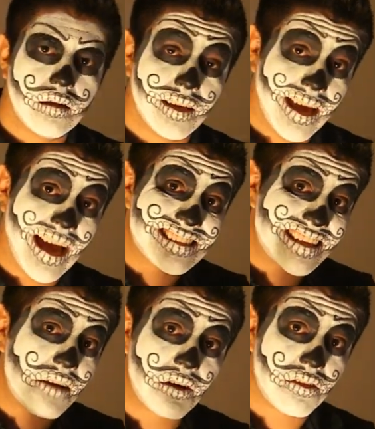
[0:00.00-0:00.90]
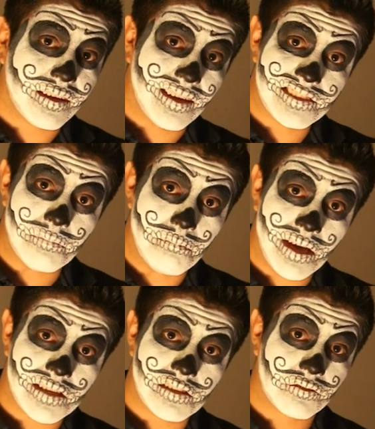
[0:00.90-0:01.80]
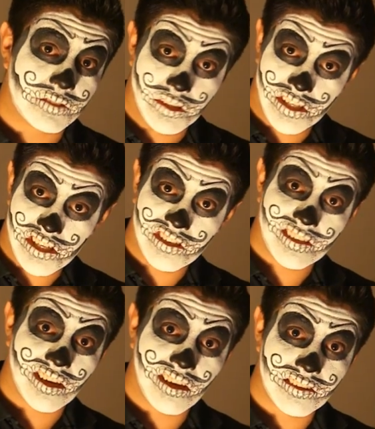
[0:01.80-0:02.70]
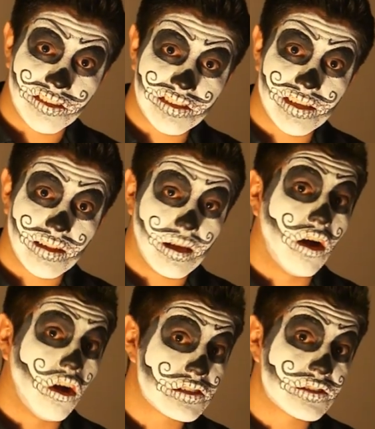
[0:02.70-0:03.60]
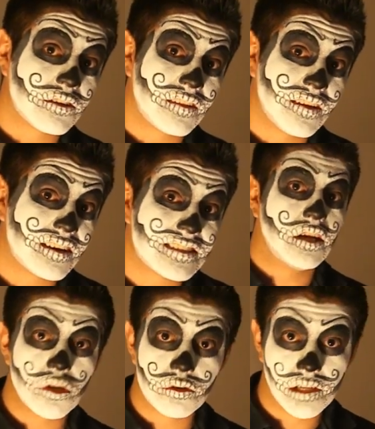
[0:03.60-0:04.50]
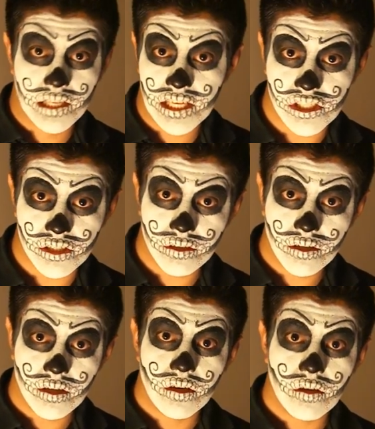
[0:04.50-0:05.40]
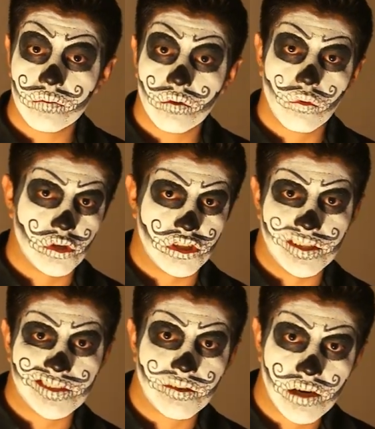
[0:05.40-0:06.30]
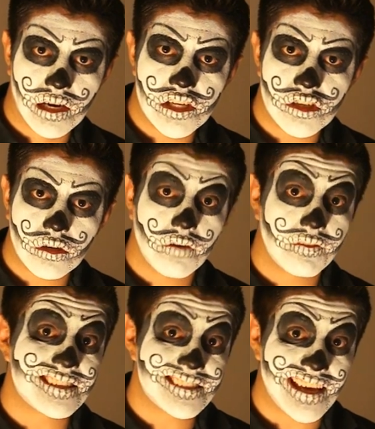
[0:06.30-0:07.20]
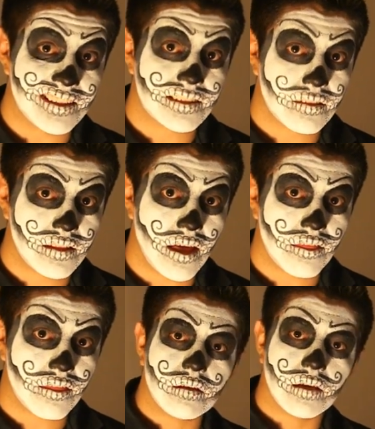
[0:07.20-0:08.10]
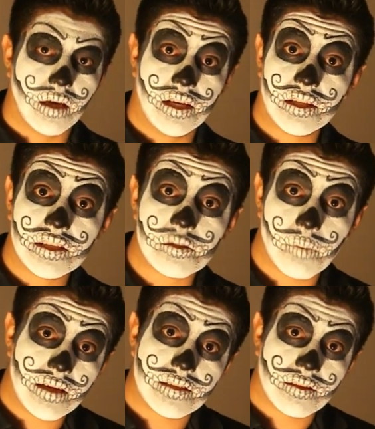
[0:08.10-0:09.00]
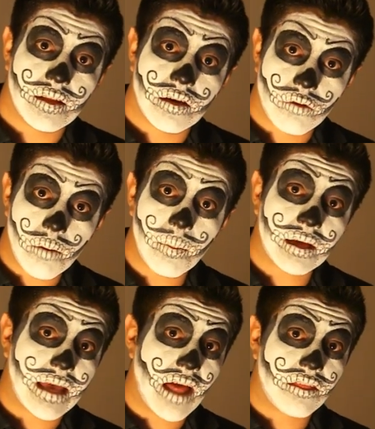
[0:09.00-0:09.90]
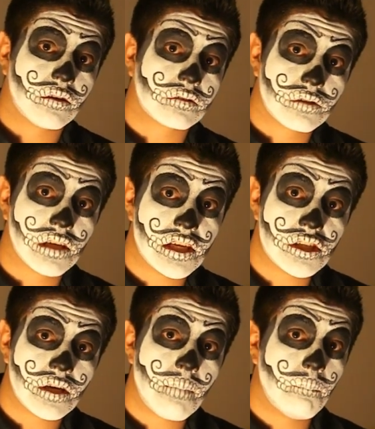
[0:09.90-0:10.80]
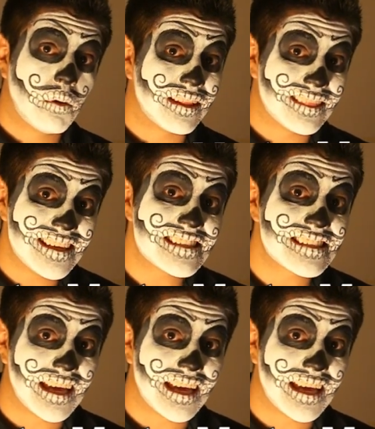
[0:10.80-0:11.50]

And as everything is a mix of tradition and cultures, also there is a new religion, which is the religion of the saint Death. And it is based in the Roman Catholic religion, but in this